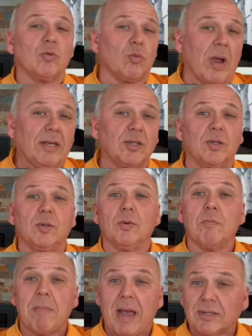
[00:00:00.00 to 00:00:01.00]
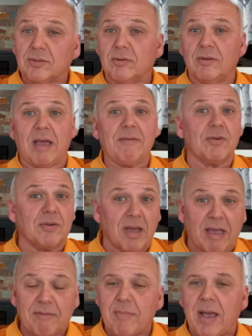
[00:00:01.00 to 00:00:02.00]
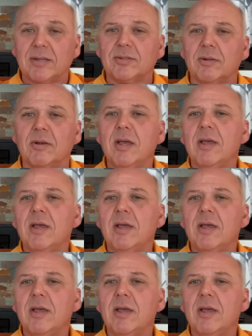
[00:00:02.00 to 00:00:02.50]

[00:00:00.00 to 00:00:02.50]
rescue, master diver, dive master,